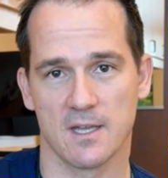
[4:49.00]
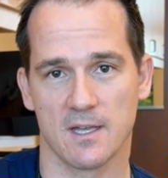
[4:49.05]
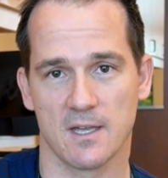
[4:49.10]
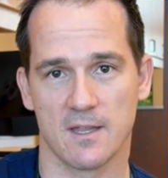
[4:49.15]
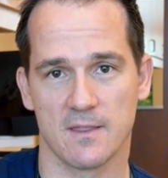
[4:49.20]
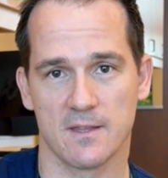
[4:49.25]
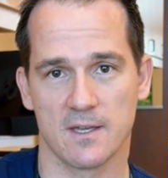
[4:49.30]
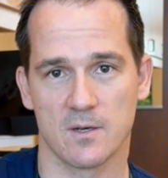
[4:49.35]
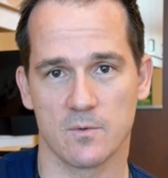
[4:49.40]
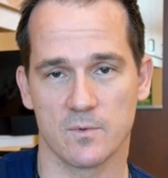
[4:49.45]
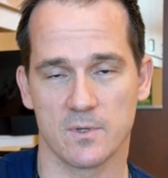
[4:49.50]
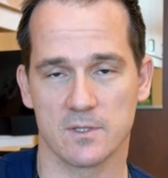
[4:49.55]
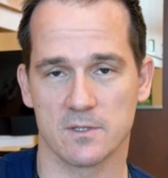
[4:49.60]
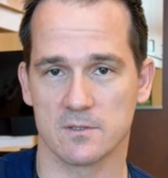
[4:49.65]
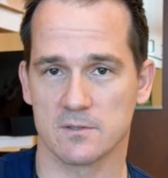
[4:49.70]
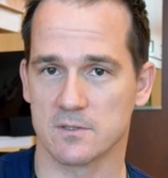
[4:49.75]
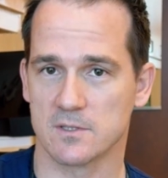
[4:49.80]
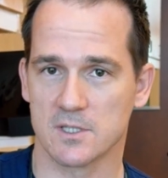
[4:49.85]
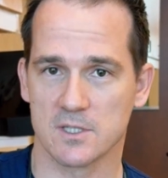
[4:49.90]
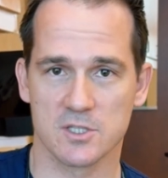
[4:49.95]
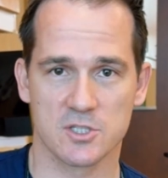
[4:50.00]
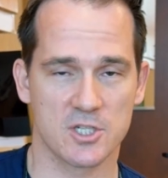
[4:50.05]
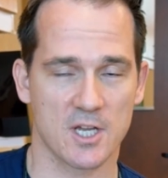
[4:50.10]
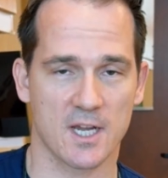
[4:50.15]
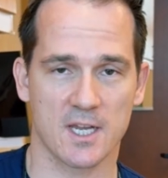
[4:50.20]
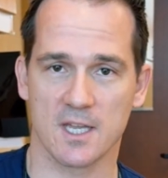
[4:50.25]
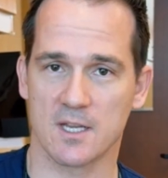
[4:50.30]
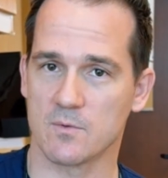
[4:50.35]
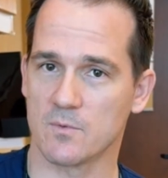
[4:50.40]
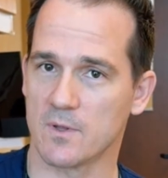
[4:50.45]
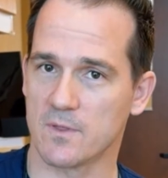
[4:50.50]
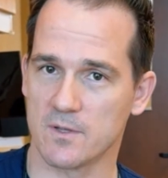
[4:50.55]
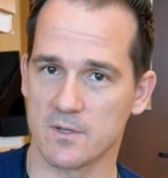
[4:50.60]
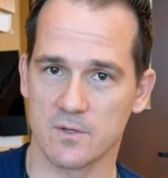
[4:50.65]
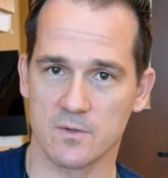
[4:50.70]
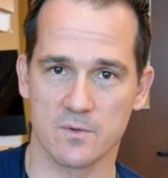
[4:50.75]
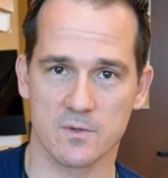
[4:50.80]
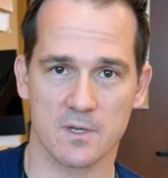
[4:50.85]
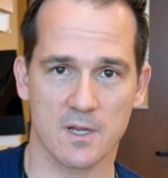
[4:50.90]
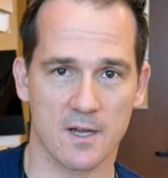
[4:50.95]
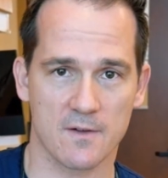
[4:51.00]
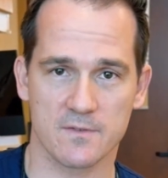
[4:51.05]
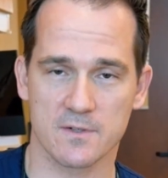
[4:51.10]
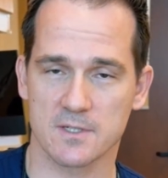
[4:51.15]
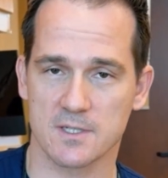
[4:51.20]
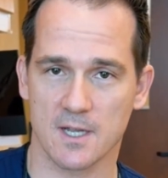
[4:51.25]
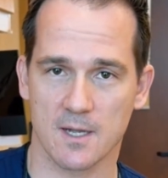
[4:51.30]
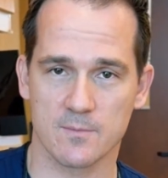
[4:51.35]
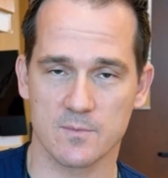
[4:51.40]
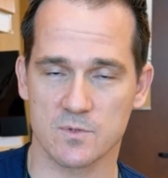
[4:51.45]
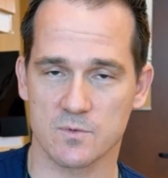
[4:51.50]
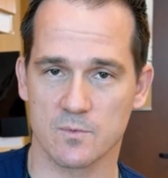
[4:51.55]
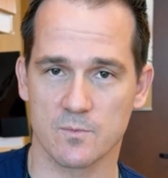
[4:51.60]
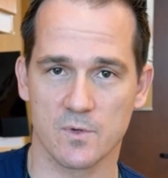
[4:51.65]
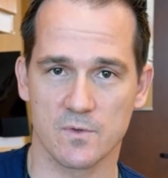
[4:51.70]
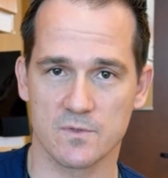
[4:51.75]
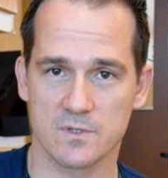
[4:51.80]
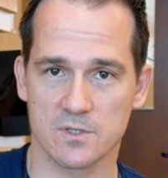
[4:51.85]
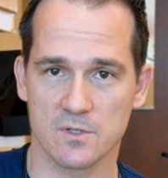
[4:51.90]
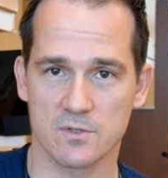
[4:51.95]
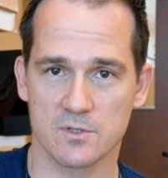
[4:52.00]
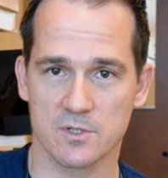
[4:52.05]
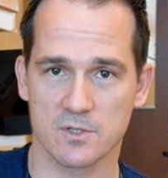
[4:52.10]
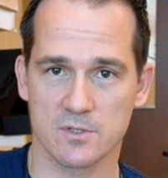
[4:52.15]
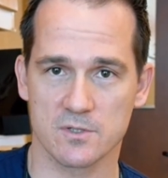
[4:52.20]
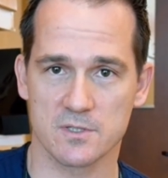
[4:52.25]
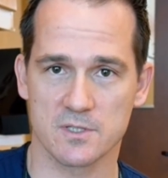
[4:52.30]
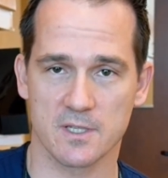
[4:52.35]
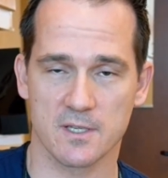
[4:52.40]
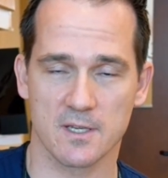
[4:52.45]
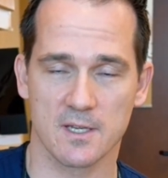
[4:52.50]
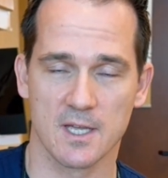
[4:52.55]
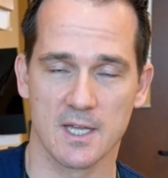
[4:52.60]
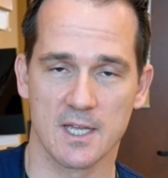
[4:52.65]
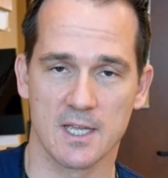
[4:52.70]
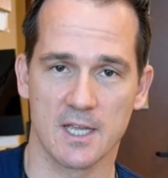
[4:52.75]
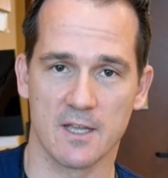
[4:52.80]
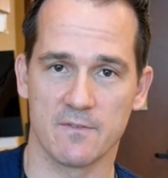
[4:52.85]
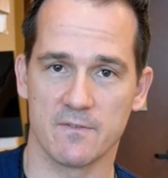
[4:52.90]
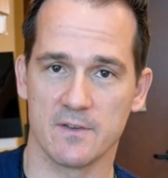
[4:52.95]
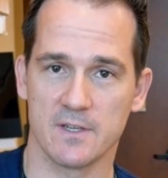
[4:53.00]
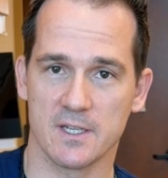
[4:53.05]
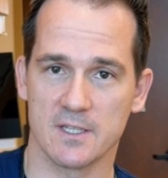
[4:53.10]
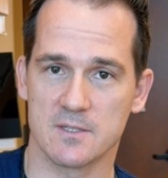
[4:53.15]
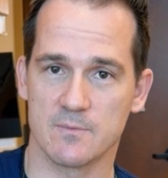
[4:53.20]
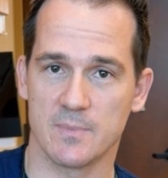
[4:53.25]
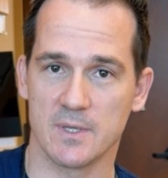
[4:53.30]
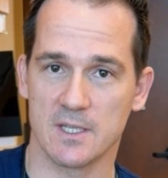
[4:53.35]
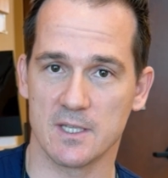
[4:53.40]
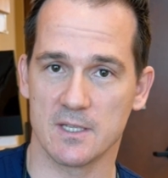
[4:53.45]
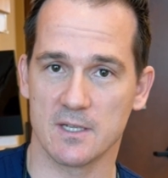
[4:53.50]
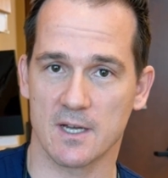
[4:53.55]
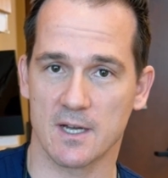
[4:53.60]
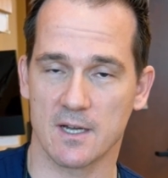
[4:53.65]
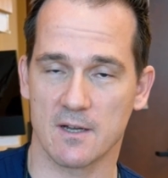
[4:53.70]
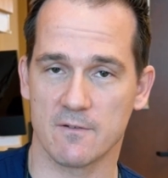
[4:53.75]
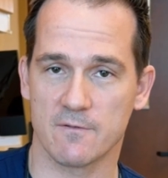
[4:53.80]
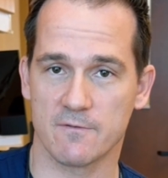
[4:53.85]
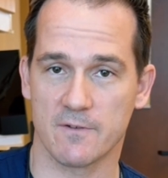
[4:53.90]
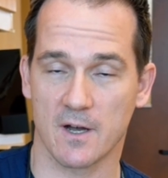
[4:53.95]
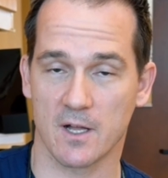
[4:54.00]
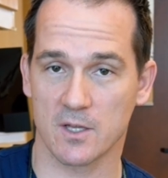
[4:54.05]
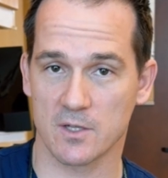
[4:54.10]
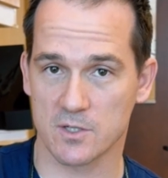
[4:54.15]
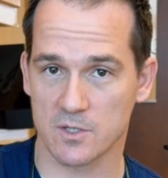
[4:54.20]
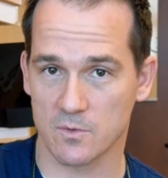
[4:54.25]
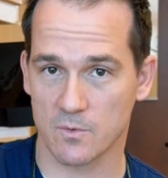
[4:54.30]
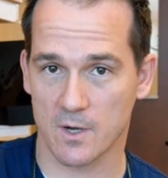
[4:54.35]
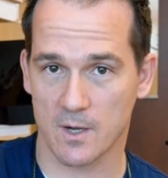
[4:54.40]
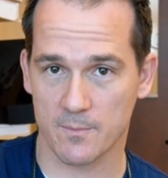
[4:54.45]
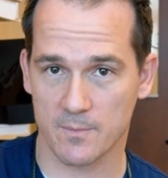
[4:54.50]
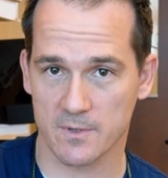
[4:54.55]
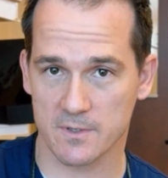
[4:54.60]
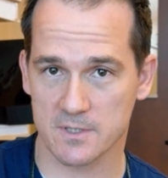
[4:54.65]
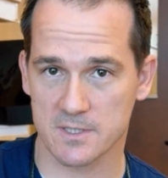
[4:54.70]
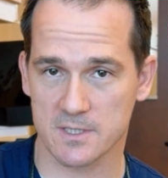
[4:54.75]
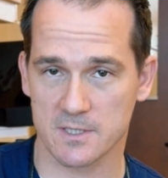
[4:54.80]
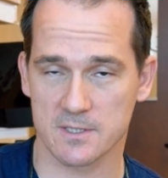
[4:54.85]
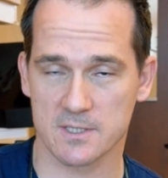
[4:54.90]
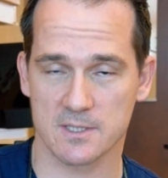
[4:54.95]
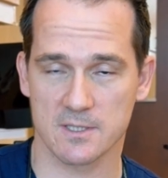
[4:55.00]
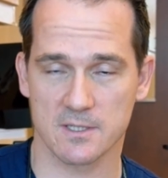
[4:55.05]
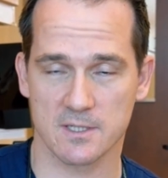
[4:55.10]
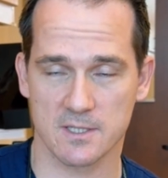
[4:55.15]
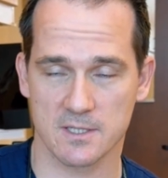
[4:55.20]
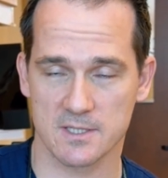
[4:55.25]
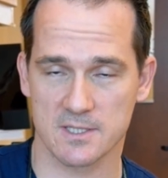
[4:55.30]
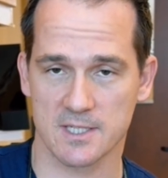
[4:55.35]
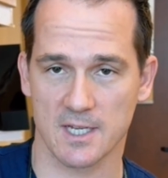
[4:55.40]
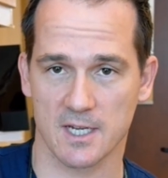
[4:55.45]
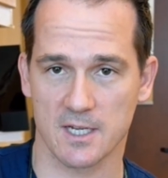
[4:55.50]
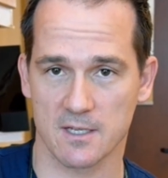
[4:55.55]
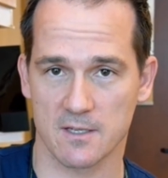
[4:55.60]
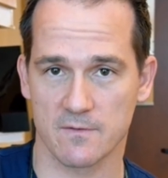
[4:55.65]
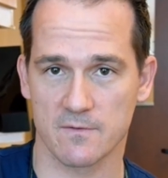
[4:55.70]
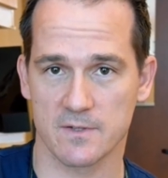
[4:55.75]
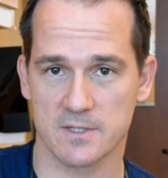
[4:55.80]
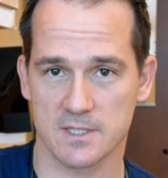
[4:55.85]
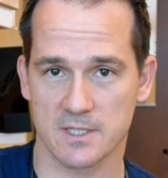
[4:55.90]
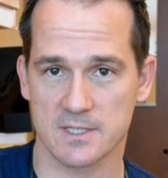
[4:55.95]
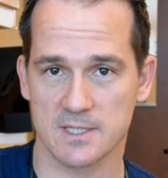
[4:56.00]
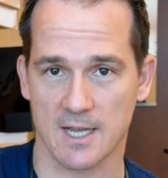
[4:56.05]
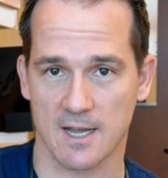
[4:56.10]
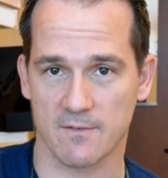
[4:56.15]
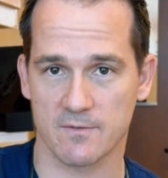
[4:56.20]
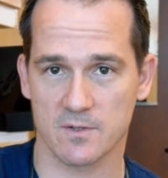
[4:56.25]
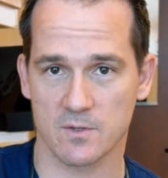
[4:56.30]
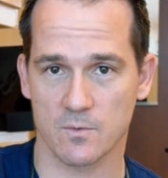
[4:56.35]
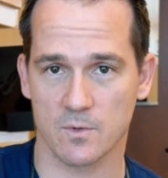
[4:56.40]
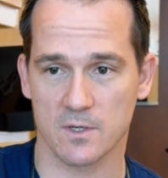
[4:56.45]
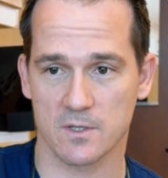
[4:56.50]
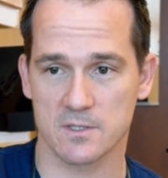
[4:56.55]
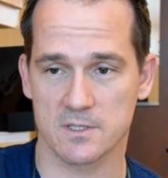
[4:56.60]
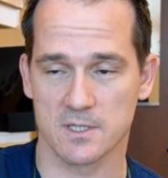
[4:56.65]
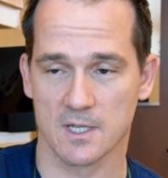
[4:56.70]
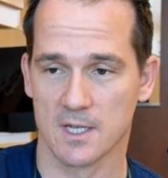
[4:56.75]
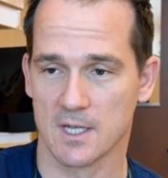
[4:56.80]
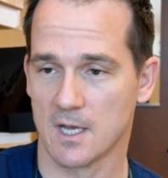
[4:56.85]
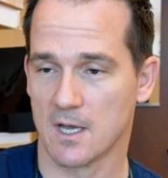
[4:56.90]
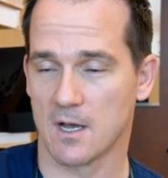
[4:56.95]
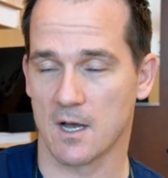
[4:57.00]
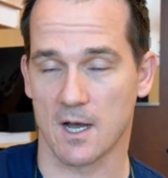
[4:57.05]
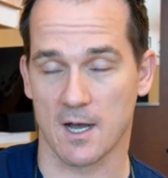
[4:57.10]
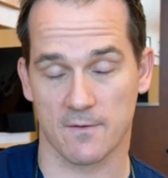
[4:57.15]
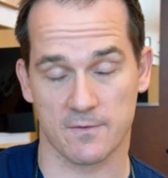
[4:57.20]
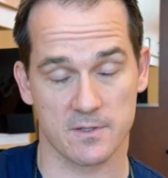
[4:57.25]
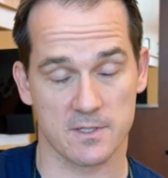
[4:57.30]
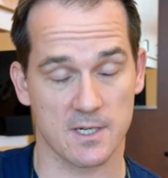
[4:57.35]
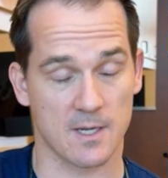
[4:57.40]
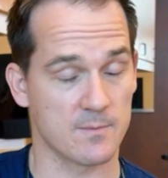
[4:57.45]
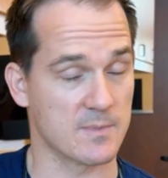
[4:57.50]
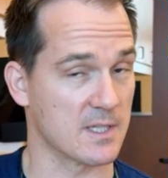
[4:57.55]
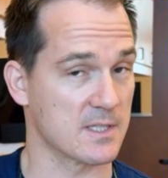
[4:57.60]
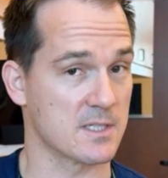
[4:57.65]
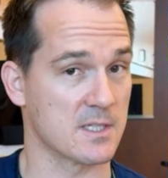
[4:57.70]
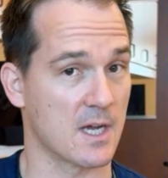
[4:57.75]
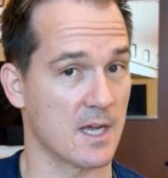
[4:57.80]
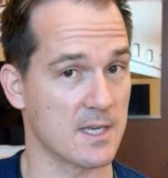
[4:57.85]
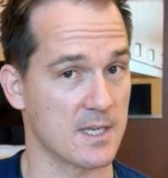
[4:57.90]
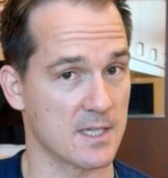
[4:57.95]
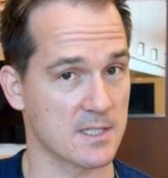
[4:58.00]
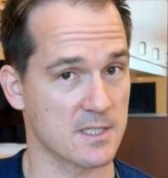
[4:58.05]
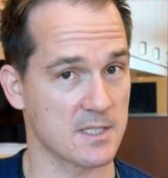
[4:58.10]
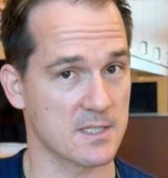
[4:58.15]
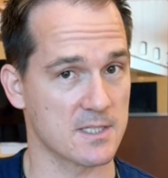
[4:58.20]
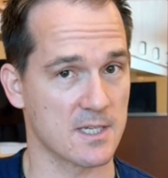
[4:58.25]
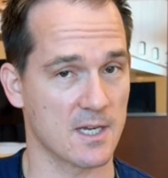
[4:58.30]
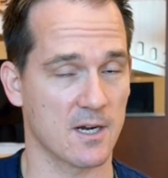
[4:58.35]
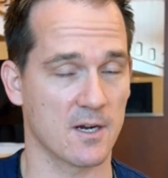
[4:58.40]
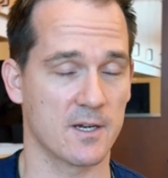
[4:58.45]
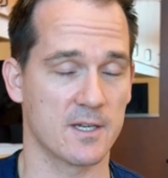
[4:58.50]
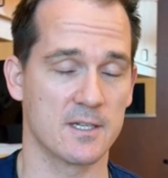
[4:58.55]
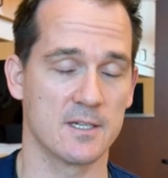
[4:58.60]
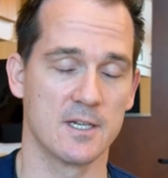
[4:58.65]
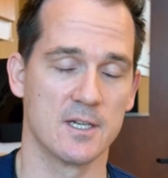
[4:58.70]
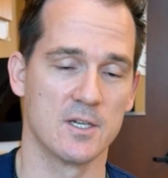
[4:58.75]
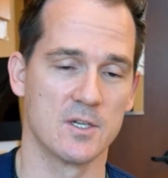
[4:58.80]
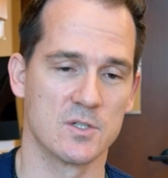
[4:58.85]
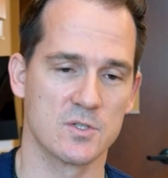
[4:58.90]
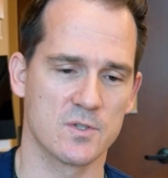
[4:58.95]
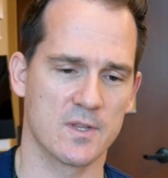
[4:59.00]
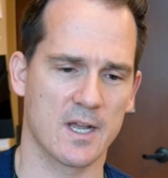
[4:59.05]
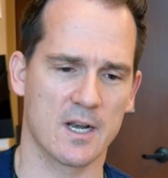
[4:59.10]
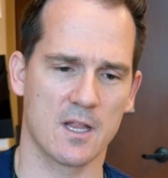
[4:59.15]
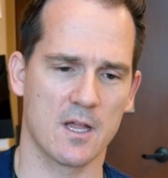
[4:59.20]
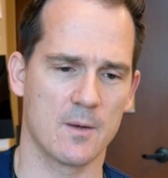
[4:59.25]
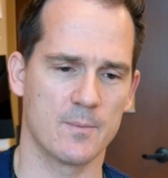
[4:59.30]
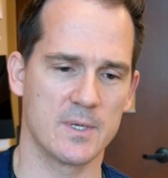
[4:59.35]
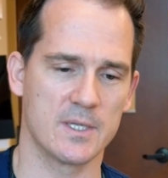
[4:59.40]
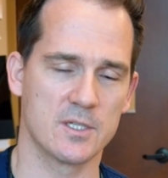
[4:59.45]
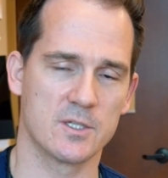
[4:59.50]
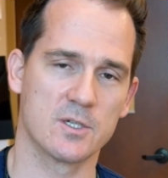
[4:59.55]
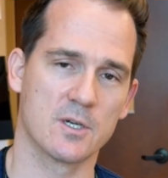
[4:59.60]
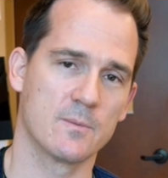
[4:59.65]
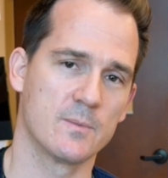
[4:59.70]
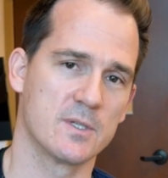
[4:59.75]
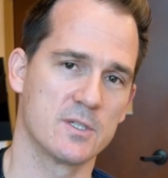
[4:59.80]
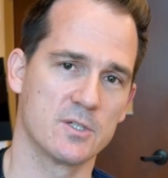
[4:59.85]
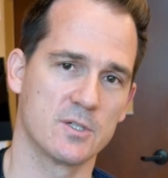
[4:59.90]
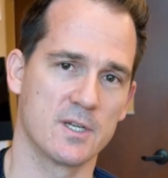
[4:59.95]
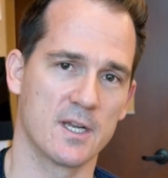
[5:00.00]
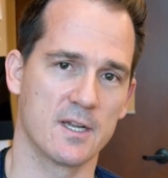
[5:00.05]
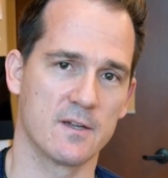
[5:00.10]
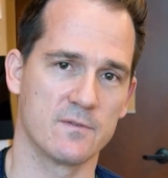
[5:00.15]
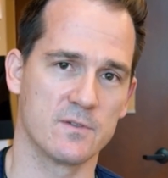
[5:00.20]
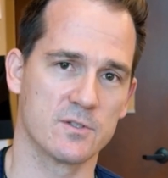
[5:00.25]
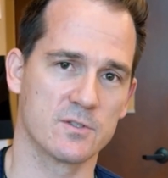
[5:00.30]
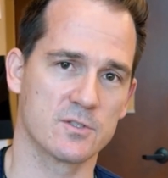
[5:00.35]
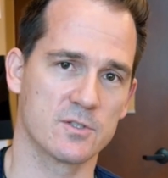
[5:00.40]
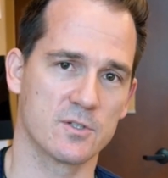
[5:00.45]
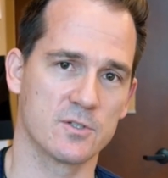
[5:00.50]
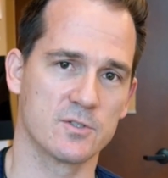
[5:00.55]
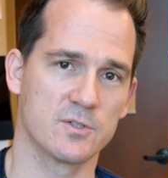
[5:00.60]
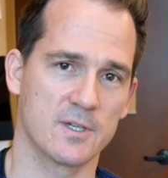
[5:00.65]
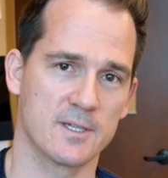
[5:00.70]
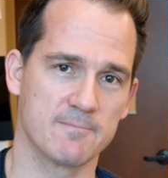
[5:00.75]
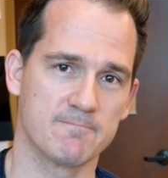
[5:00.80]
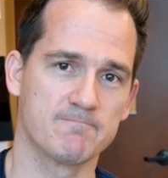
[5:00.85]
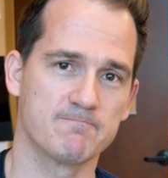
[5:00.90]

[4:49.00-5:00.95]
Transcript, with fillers: And then we'll check in with you and oftentimes remove sutures and, if needs be, uh, follow you up in consecutive visits afterwards. Oftentimes that's not necessary. So that'll all be determined your day of your surgery.